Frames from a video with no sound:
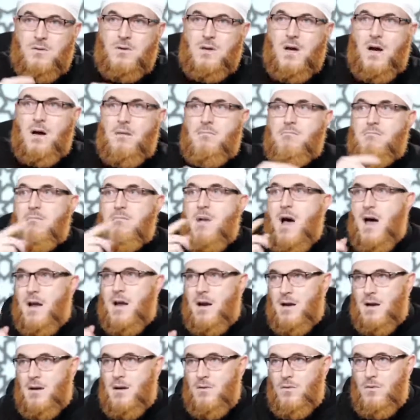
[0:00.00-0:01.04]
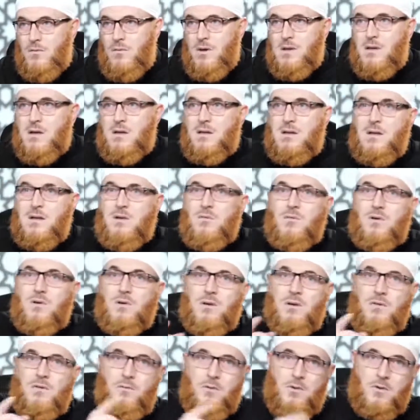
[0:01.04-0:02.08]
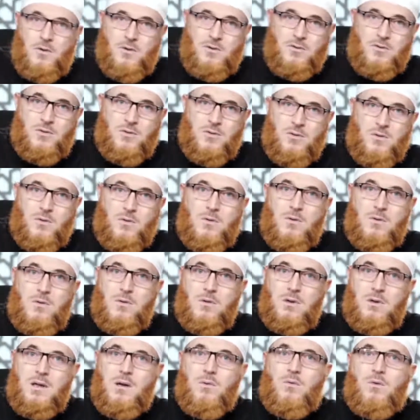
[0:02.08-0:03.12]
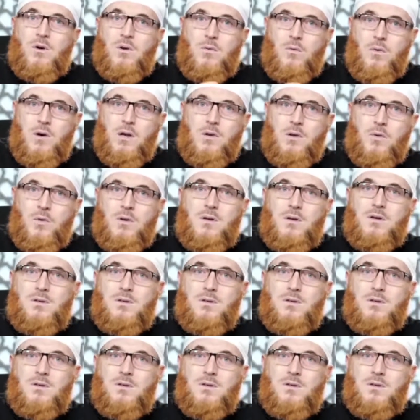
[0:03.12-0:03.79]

who got married, whether they were divorced or they were widowed.